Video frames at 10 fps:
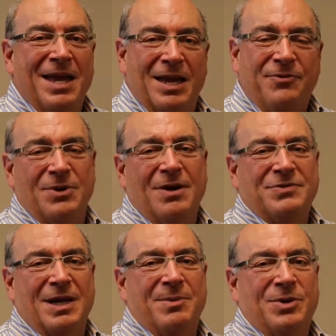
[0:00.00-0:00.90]
If you know
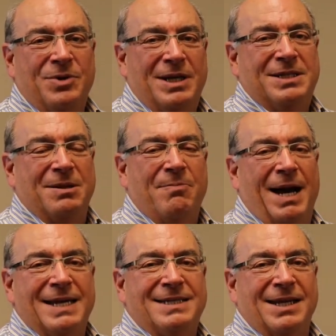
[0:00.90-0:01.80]
someone who needs to
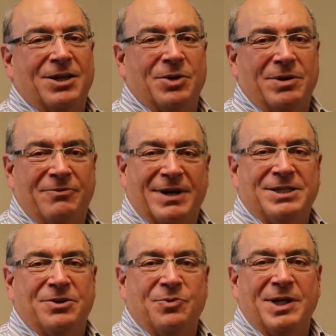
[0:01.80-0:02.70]
buy, sell, or
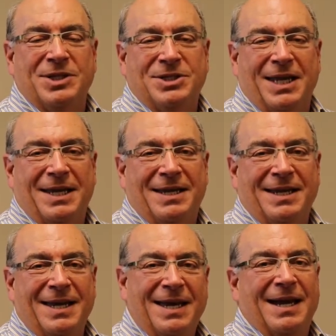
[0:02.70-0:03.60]
invest in real estate,
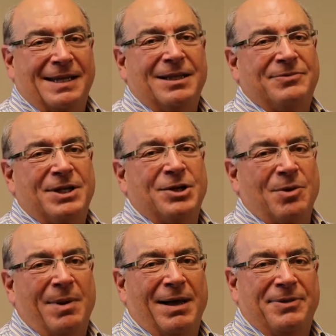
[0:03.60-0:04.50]
I'd love to hear
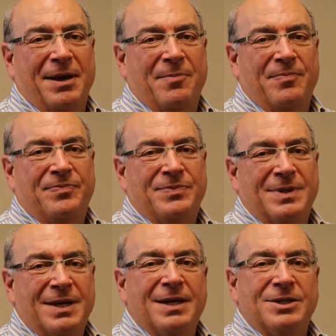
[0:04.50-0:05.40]
about them.
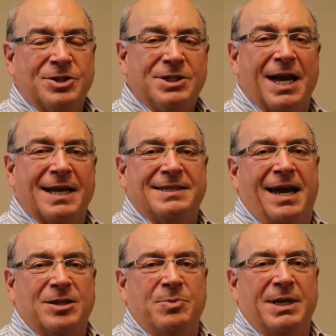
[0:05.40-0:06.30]
Just
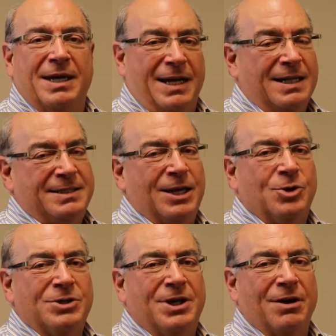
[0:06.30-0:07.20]
contact me and I'll take
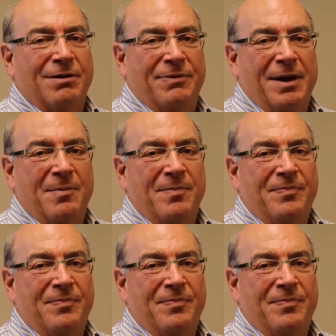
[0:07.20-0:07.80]
good care of them.